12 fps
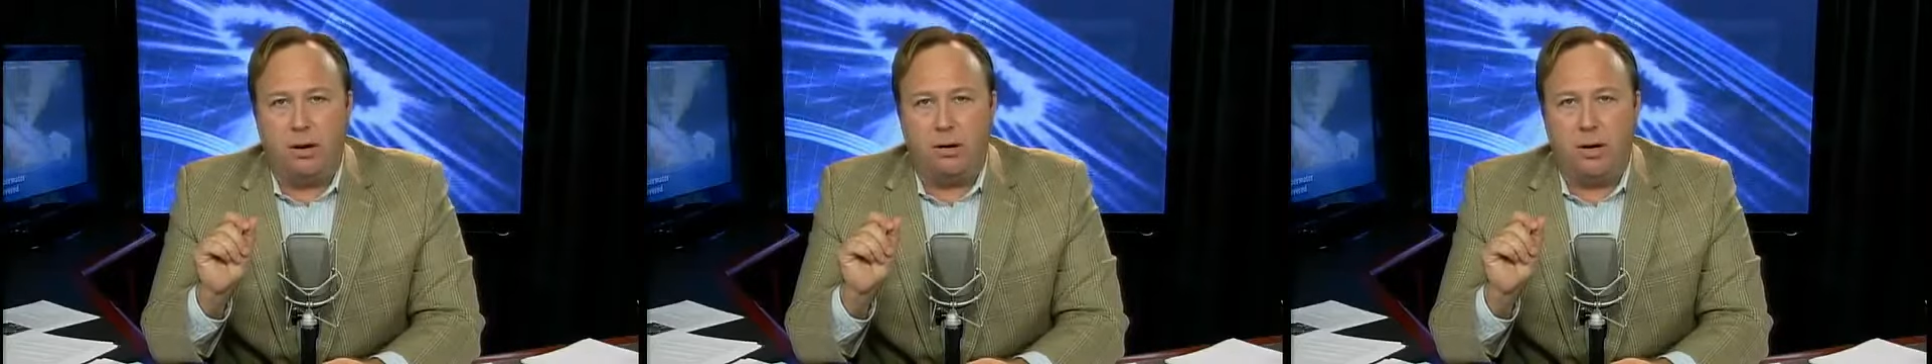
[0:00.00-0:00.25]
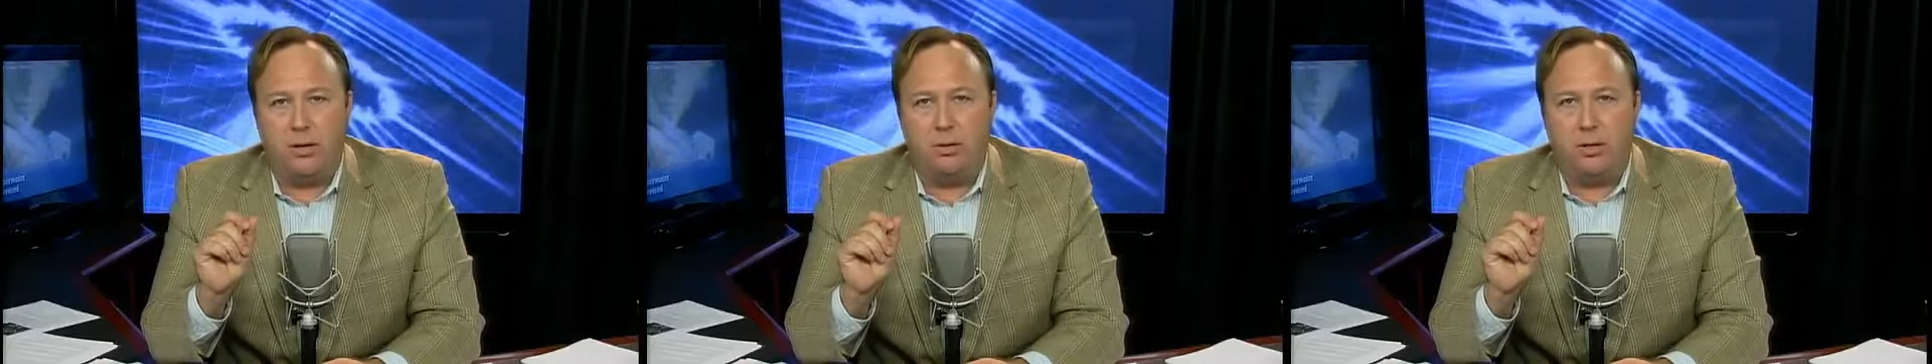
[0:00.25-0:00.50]

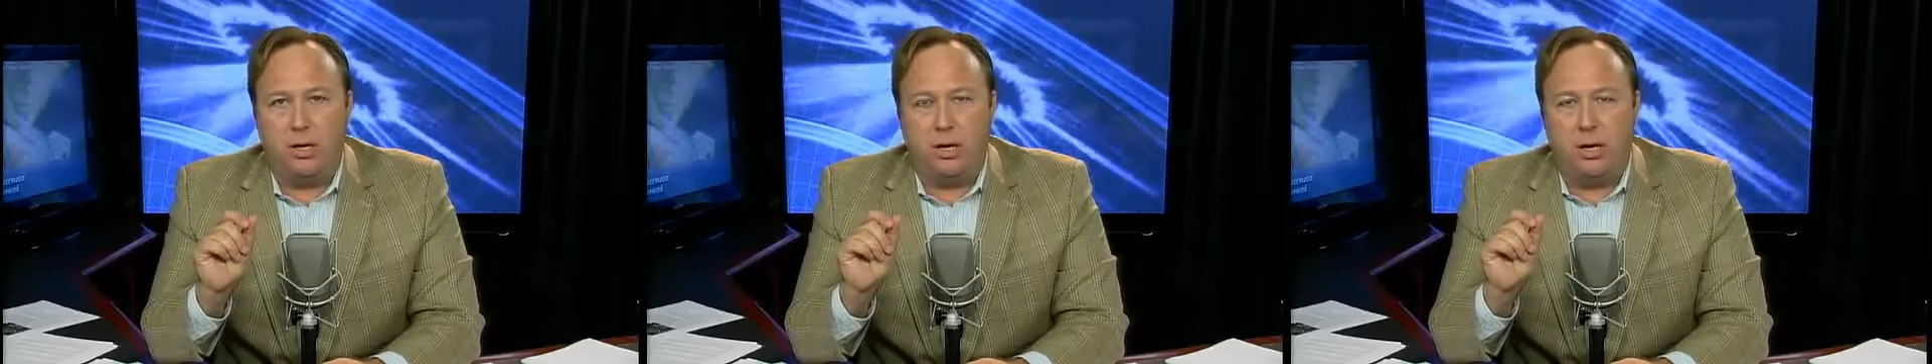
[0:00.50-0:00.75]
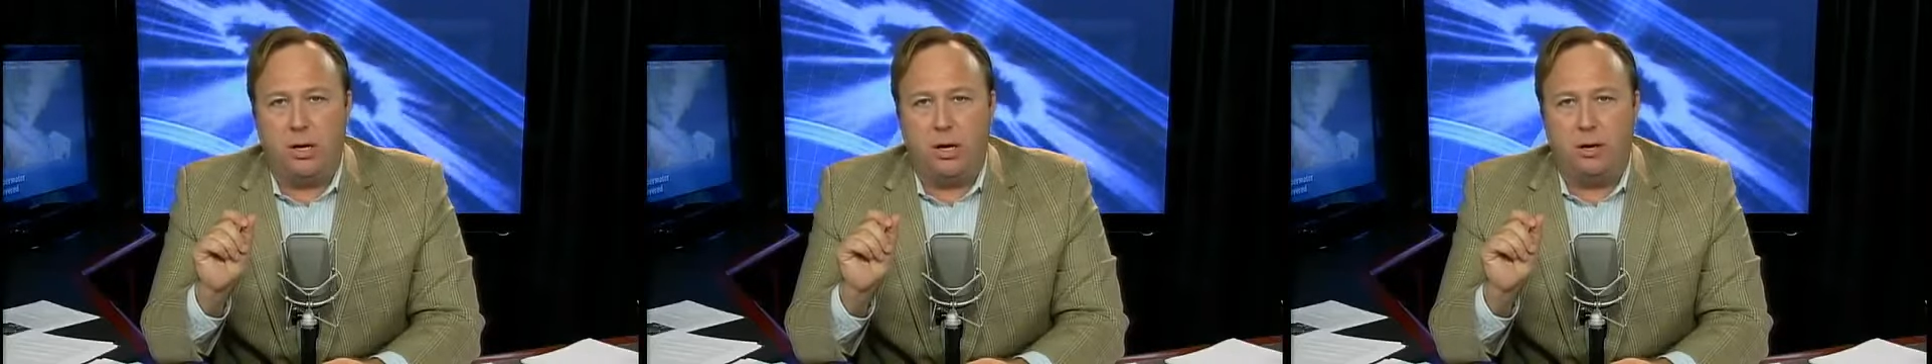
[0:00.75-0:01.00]
areas
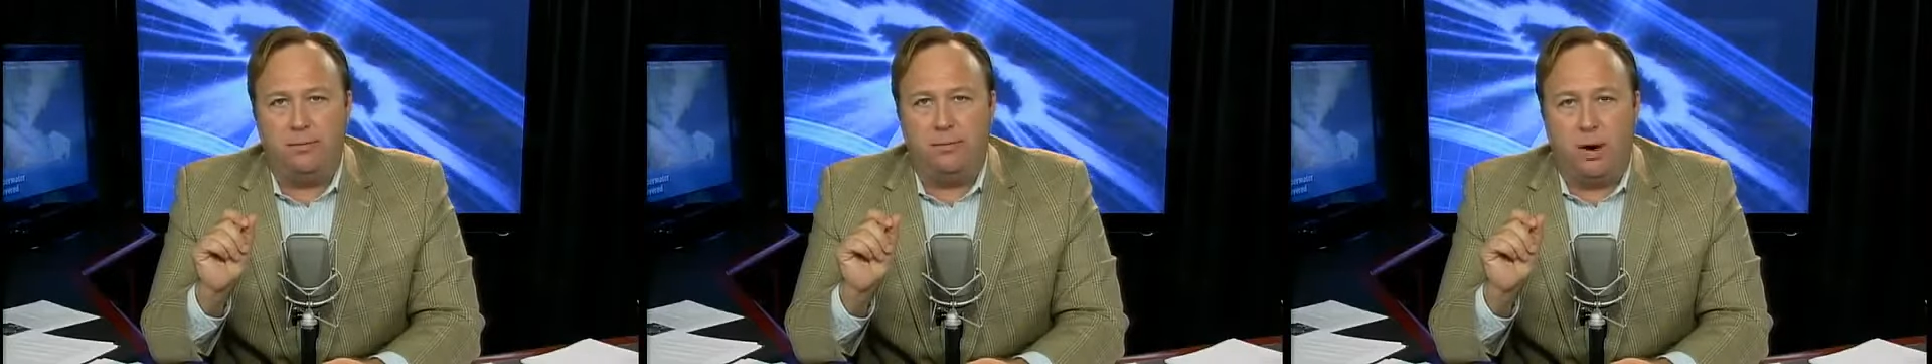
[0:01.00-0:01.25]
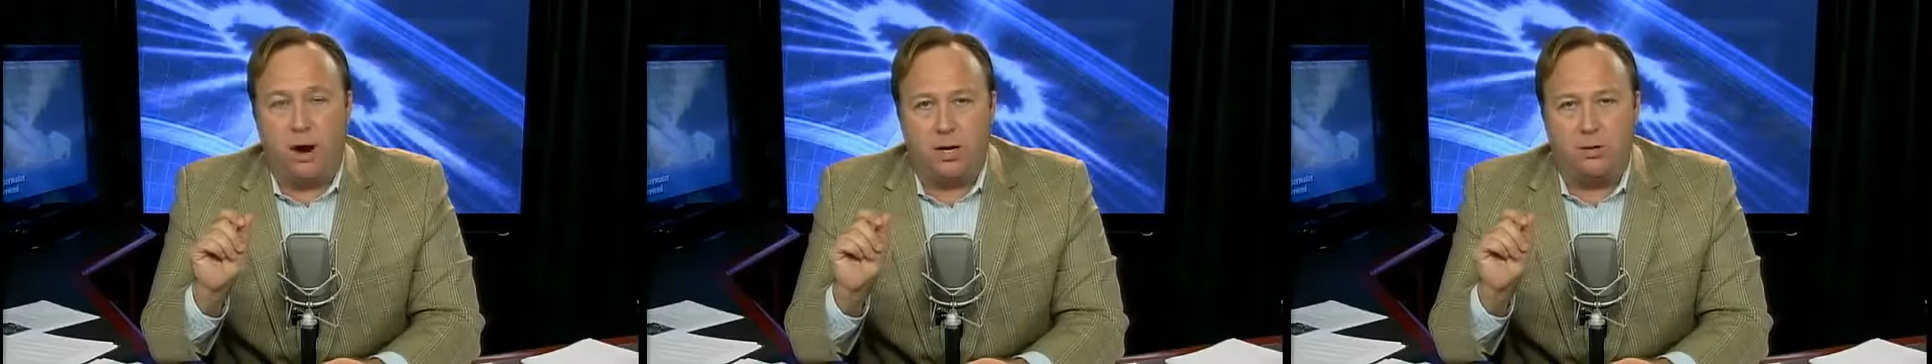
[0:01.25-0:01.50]
uh,
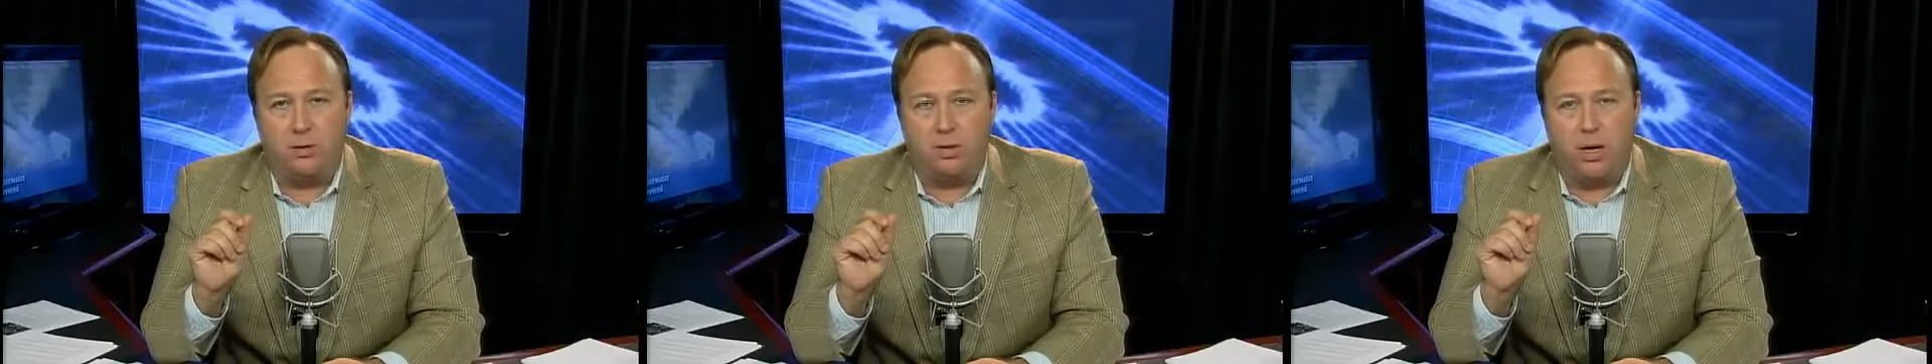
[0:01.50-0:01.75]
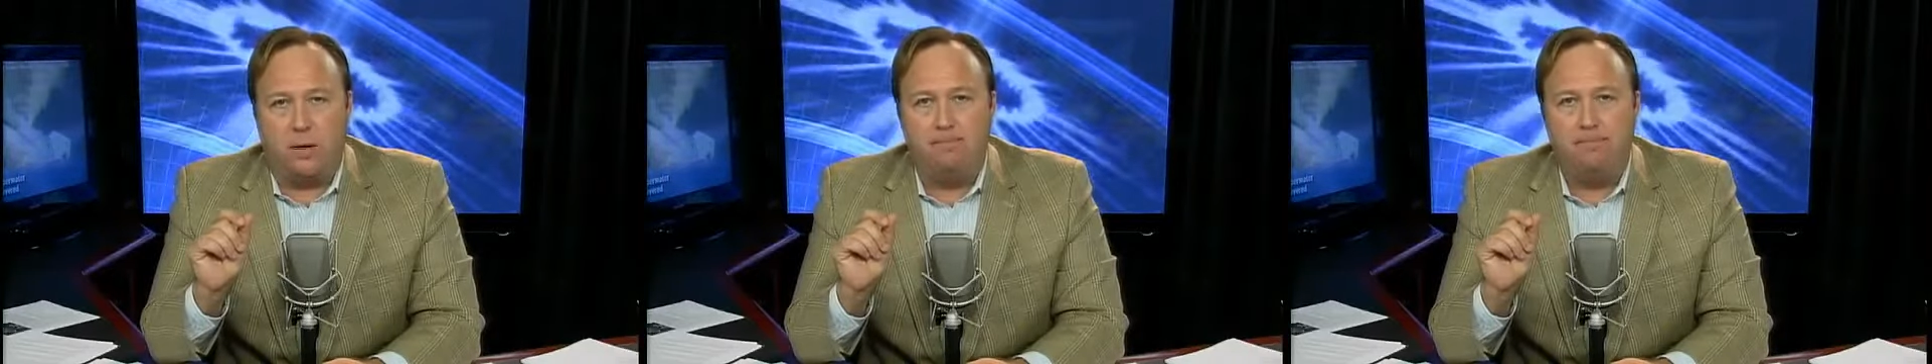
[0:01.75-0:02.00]
of
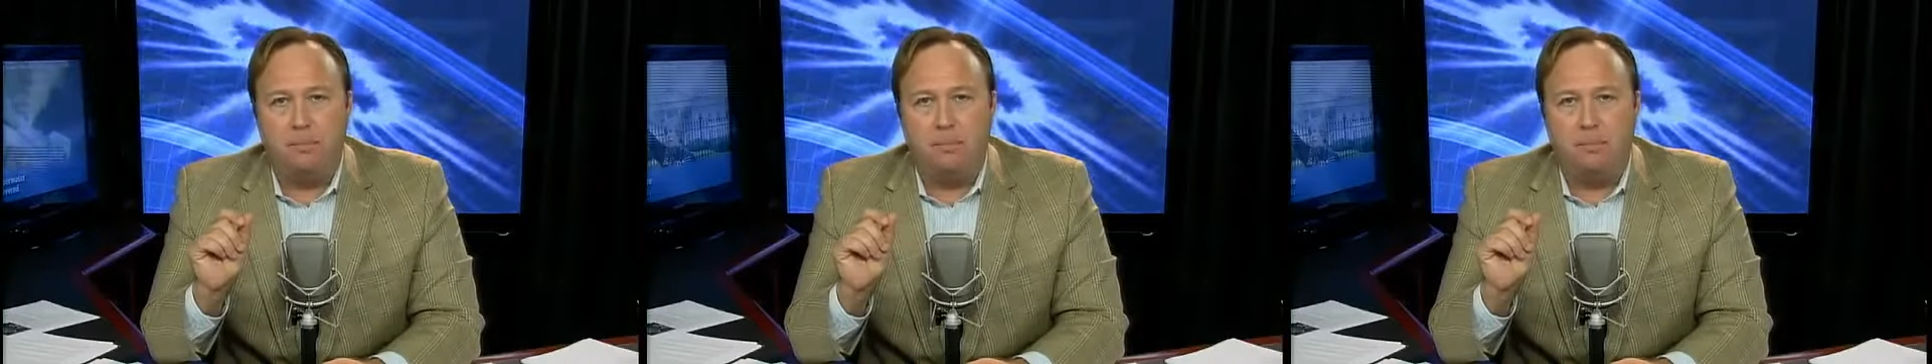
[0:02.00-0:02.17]
Arkansas.